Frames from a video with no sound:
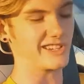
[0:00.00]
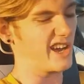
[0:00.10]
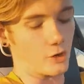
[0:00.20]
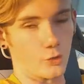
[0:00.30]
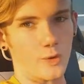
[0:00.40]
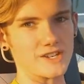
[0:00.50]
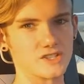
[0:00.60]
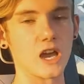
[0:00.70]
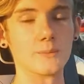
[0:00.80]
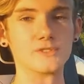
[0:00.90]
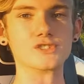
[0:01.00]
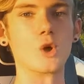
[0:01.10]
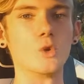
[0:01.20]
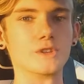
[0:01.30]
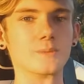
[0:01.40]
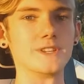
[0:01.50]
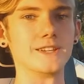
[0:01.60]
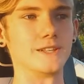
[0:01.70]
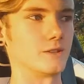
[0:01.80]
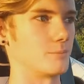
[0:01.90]
a great job of just holding
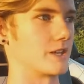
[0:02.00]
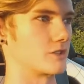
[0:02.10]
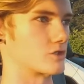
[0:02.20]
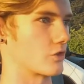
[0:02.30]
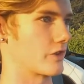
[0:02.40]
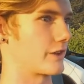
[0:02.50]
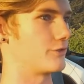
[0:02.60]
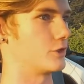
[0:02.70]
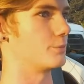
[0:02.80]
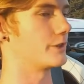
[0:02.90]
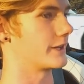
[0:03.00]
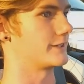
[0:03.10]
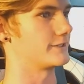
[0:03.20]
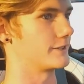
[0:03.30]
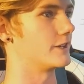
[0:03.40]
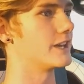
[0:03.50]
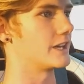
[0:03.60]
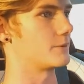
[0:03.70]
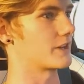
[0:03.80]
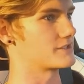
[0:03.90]
me in and making sure that I feel planted
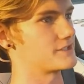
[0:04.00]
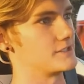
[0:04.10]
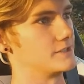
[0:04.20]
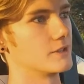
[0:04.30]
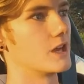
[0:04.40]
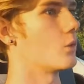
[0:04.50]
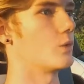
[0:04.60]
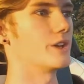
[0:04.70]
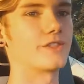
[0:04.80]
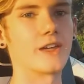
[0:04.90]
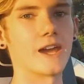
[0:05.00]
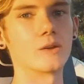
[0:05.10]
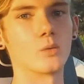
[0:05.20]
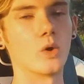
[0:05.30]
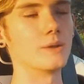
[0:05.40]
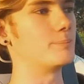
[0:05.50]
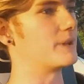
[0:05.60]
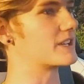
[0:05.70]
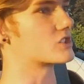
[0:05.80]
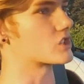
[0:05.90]
in my seat. With that, one
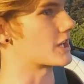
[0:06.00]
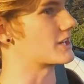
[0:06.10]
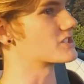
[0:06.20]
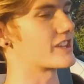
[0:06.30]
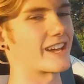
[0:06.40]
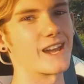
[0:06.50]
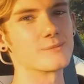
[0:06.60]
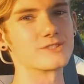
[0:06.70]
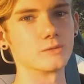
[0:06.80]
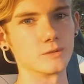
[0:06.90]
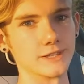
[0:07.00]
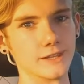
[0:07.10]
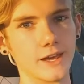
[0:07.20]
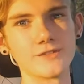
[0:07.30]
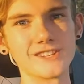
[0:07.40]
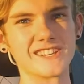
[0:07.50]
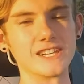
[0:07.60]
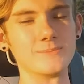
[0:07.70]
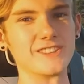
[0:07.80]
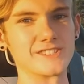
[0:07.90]
big change that I absolutely love is going
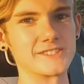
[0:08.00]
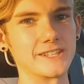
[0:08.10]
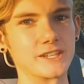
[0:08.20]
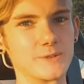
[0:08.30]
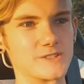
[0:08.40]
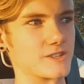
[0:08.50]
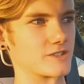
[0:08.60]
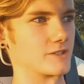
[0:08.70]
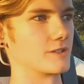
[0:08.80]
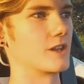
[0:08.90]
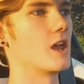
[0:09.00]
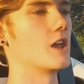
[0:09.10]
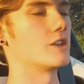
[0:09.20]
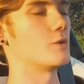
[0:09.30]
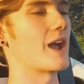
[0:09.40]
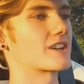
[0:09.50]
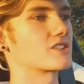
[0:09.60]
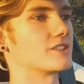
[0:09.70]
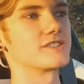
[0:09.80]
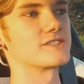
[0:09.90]
to be the seating position. You
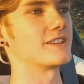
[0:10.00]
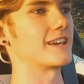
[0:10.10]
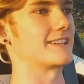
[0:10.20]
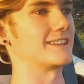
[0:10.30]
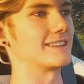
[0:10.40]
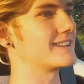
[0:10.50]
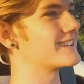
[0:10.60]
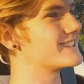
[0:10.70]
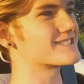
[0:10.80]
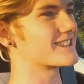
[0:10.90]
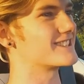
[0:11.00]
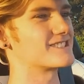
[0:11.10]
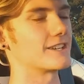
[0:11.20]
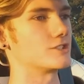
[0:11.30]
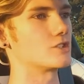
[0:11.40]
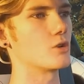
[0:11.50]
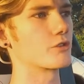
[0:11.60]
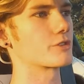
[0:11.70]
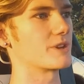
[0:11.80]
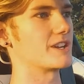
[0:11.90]
actually sit at least, I'd say, 2
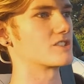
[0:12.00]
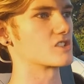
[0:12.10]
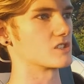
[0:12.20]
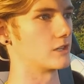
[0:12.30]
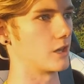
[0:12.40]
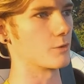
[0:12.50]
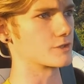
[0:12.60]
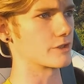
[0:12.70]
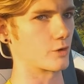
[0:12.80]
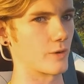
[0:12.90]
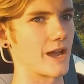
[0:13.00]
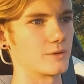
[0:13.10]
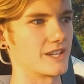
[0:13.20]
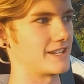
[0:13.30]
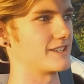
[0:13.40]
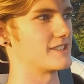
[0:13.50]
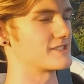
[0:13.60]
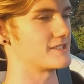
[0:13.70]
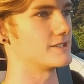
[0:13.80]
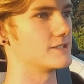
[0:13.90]
or 3 inches lower to the ground in the
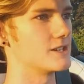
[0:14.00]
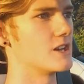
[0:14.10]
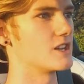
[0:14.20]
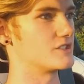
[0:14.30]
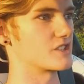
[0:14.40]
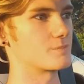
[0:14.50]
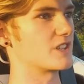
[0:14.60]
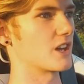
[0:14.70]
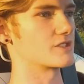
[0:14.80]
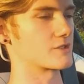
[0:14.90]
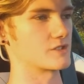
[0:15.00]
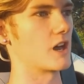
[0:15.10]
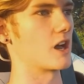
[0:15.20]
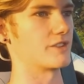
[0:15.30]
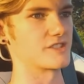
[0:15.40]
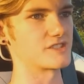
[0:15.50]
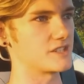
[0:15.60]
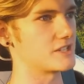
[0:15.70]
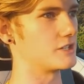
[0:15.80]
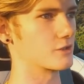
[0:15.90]
seat, just because there's not the
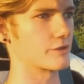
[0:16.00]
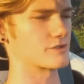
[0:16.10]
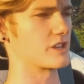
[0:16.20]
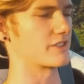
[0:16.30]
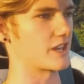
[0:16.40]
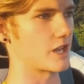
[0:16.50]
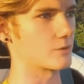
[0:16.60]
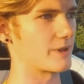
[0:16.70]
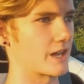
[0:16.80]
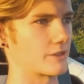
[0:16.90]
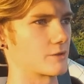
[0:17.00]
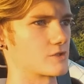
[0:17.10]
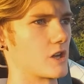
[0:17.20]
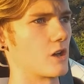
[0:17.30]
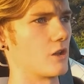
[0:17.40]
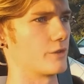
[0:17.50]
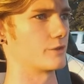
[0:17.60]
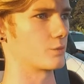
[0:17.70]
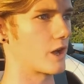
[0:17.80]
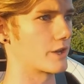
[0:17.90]
seat heater, there's not the airbag, there's not all
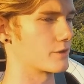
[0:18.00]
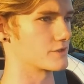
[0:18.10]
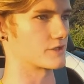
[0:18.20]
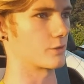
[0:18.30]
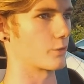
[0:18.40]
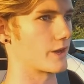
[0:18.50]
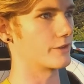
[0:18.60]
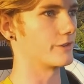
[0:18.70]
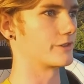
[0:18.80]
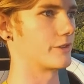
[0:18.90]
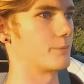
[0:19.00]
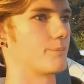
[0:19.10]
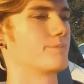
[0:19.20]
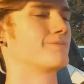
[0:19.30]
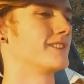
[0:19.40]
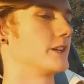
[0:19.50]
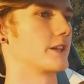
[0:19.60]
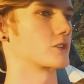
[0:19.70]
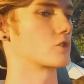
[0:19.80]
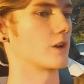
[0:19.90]
those wires and the rails and the
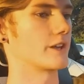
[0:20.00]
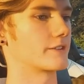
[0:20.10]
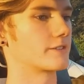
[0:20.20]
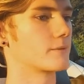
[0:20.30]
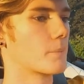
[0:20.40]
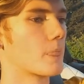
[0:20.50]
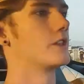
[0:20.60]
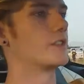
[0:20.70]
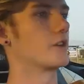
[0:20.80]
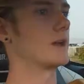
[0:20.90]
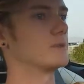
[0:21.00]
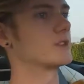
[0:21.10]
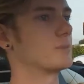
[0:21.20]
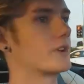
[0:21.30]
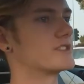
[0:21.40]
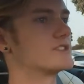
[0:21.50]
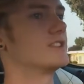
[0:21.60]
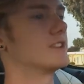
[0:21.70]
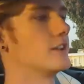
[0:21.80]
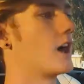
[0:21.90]
electronics. They're able to bring the
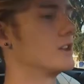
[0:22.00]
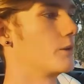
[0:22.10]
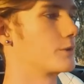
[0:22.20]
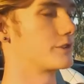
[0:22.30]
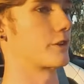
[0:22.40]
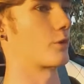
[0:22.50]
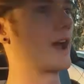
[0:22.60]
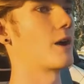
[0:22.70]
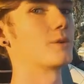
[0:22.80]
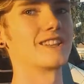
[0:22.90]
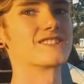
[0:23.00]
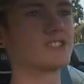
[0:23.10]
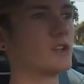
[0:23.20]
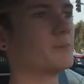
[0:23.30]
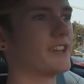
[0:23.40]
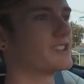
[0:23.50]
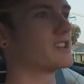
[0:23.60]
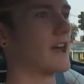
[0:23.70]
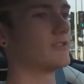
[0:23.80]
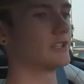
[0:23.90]
seat a lot lower to the ground and still manage
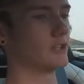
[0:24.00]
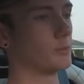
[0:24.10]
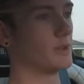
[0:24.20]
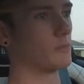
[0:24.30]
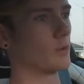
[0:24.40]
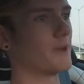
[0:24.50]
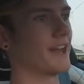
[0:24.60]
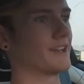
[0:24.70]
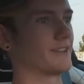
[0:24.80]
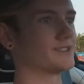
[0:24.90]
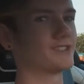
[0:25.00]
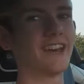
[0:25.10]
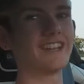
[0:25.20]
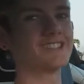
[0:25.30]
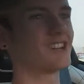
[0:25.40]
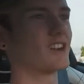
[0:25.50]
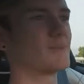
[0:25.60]
to have a little bit more padding. So now let's talk